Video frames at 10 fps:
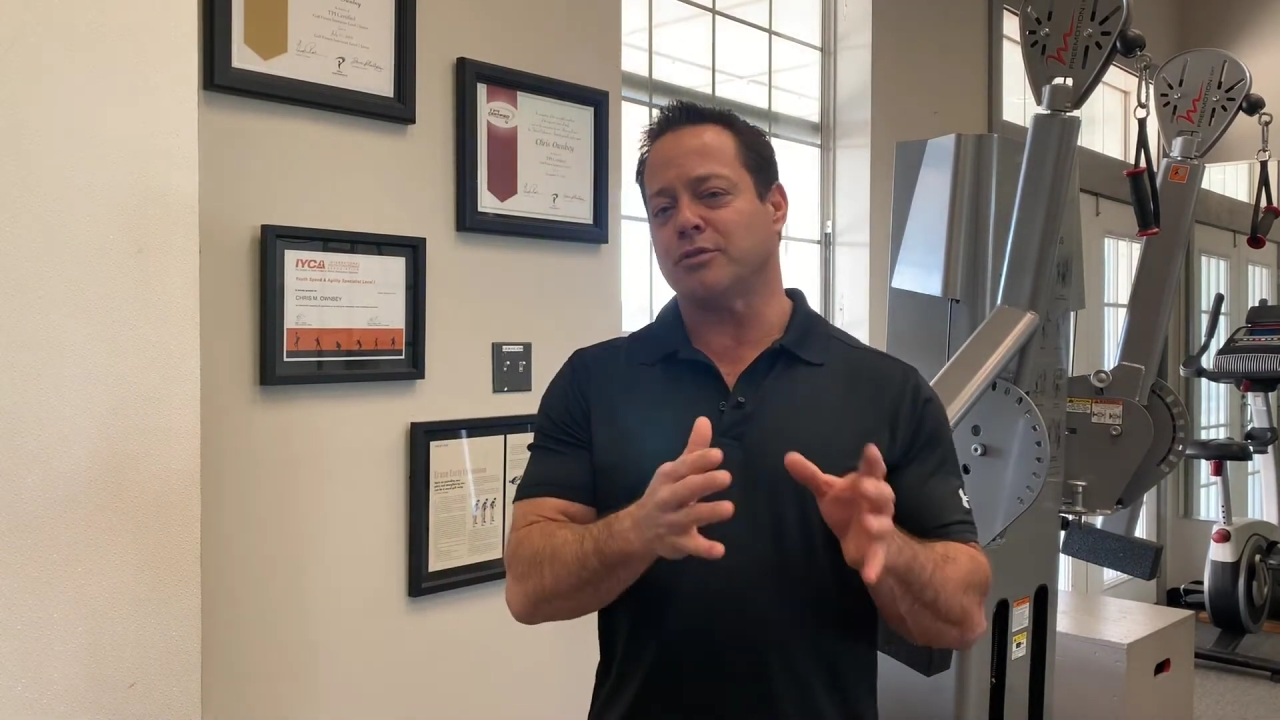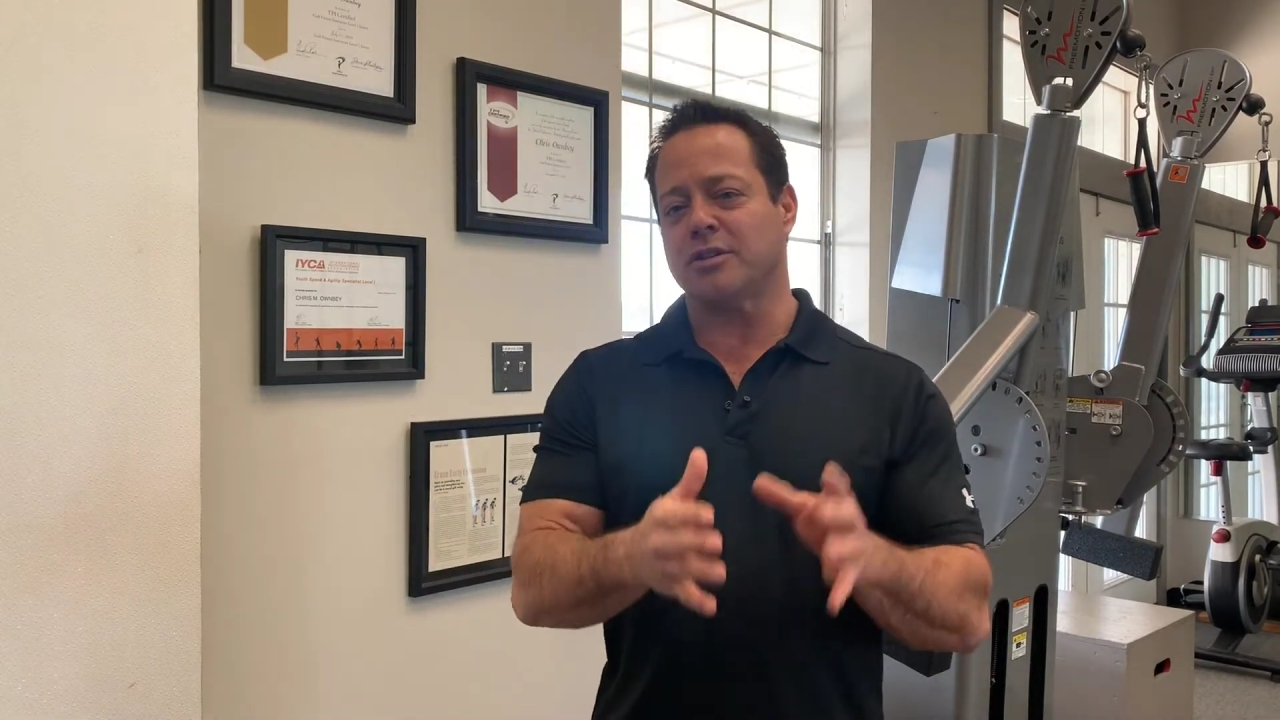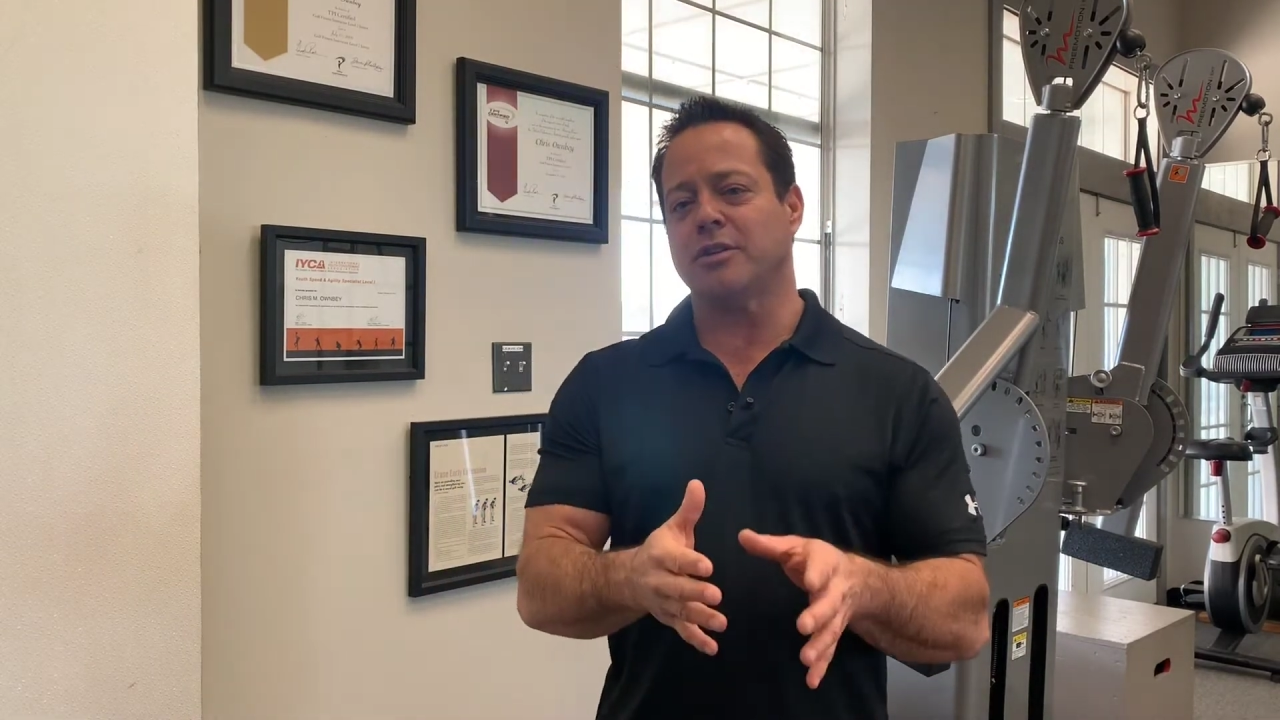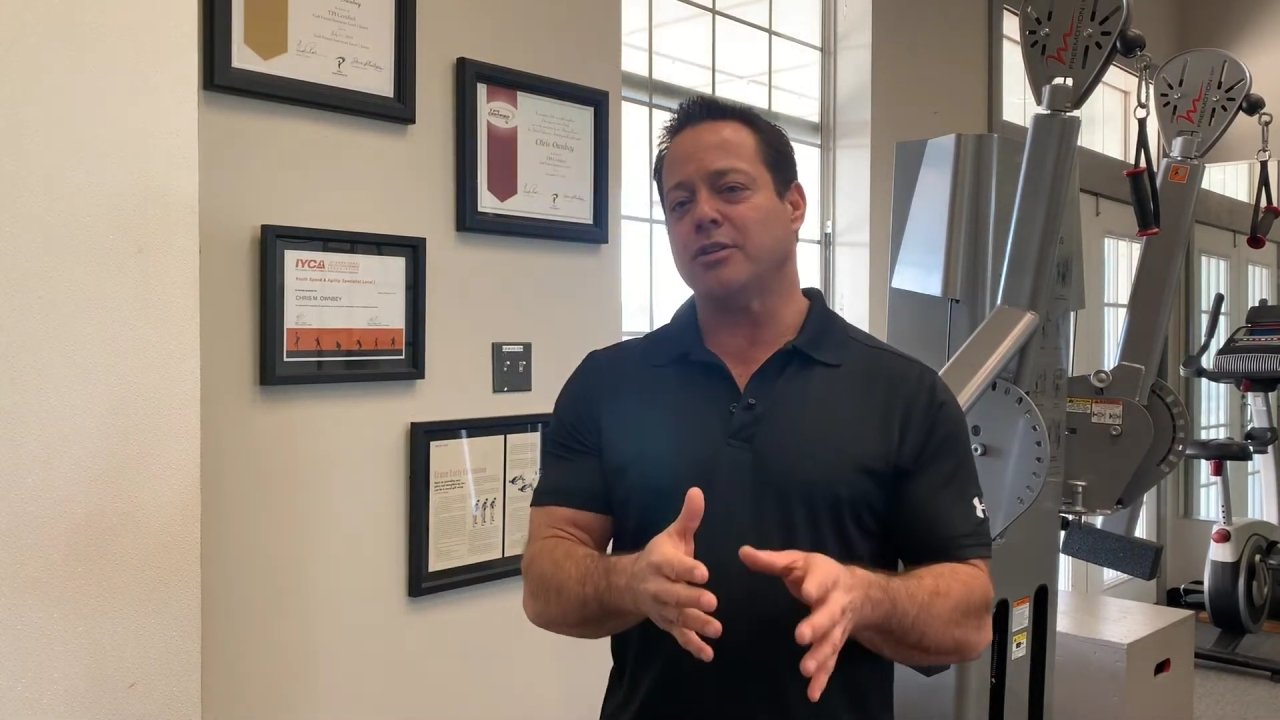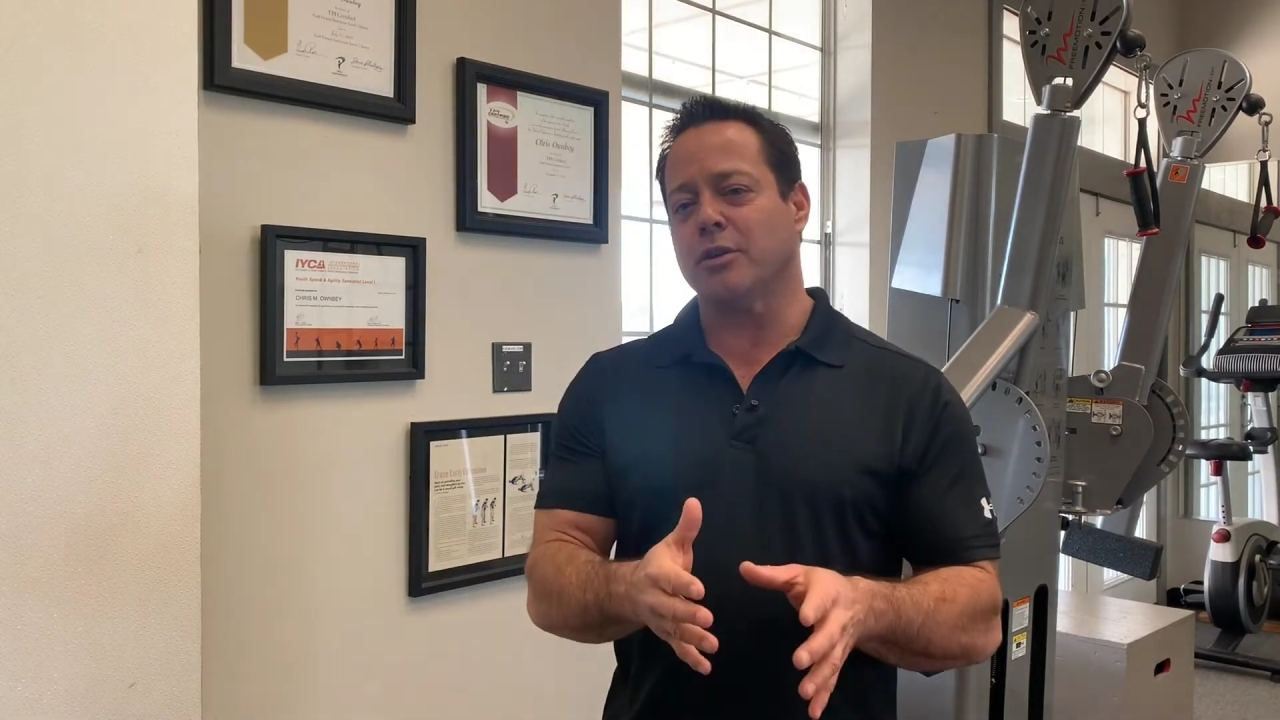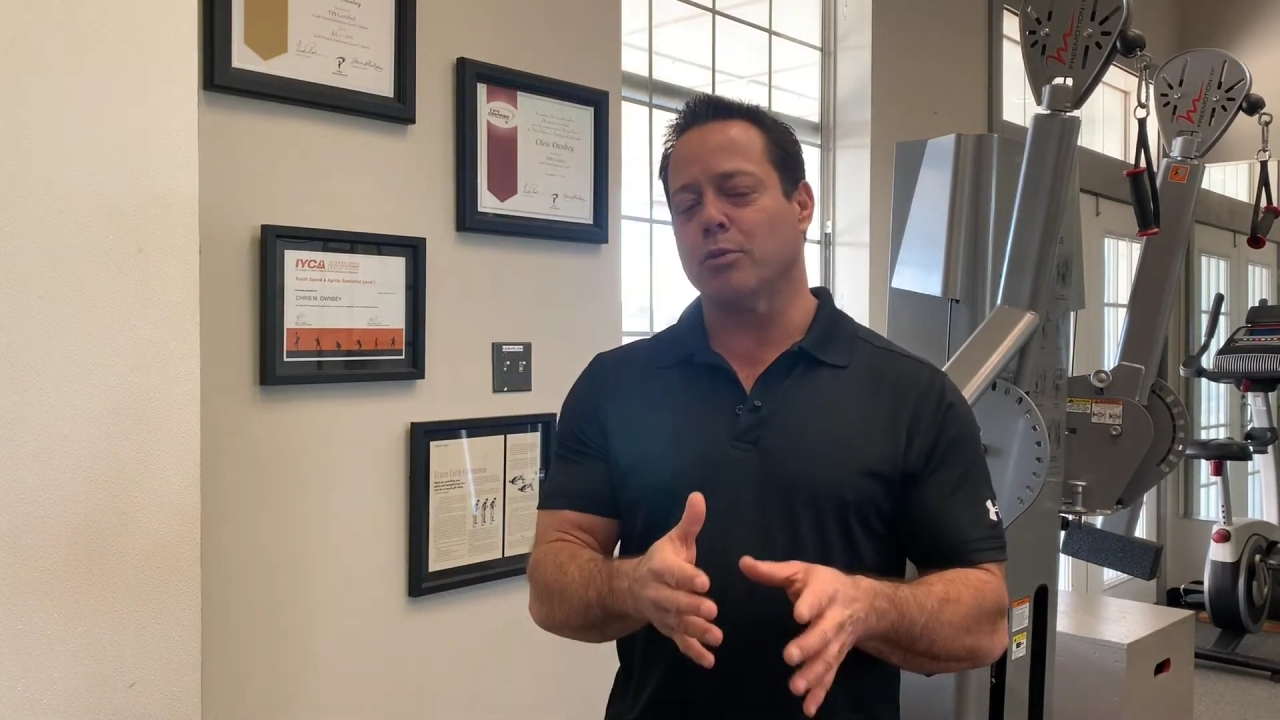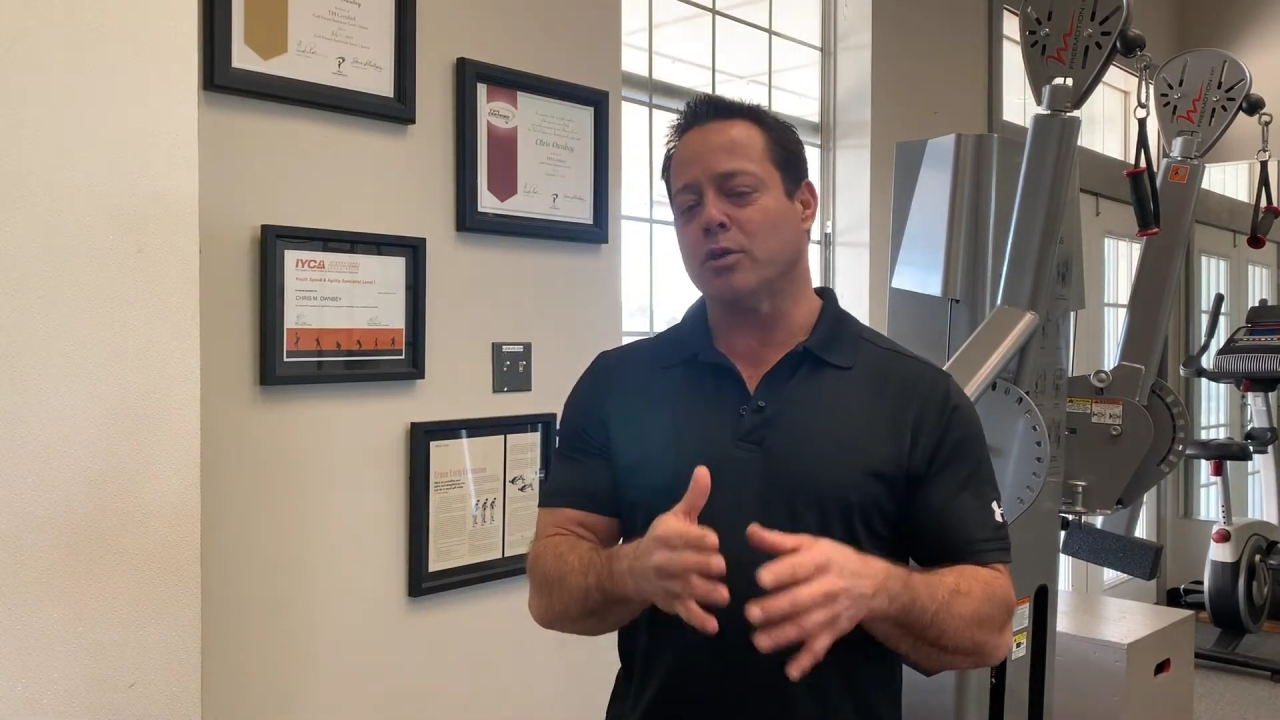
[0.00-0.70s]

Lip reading: senior year,